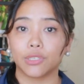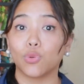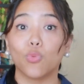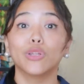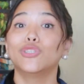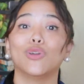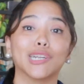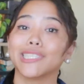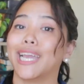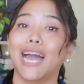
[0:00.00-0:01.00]
So once you
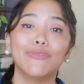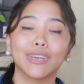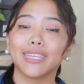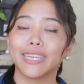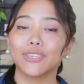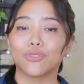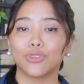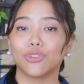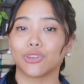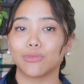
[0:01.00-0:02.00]
actually have a client or
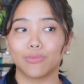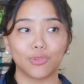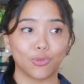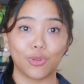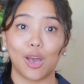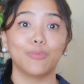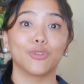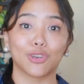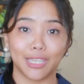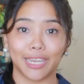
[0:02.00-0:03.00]
you
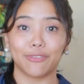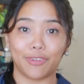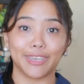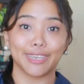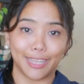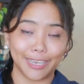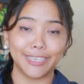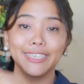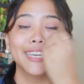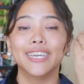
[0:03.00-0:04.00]
helped your client find a
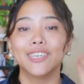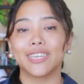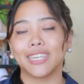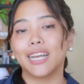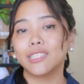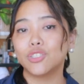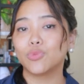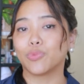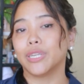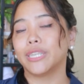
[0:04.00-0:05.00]
client, you can ask it
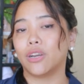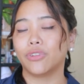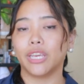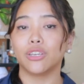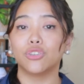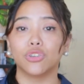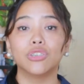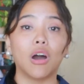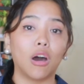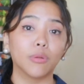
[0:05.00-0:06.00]
to break down a
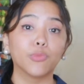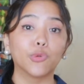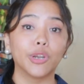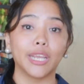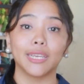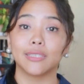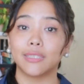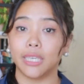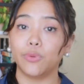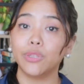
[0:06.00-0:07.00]
good onboarding
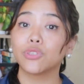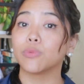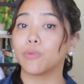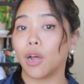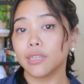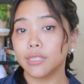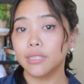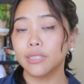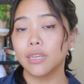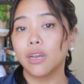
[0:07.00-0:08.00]
sequence or
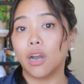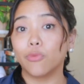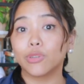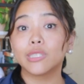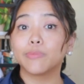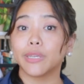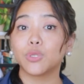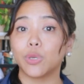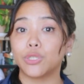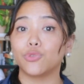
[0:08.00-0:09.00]
process of what's the
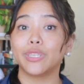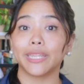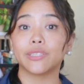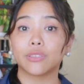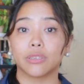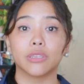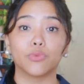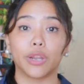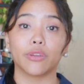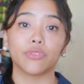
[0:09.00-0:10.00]
best way to get
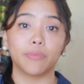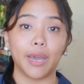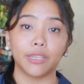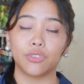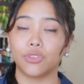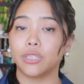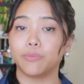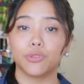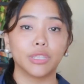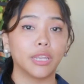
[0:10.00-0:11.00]
started right off the bat. So you
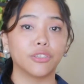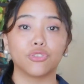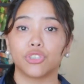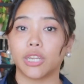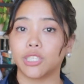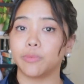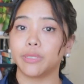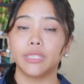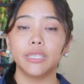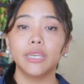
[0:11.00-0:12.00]
can put that into
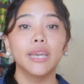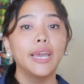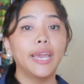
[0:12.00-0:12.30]
ChatGPT.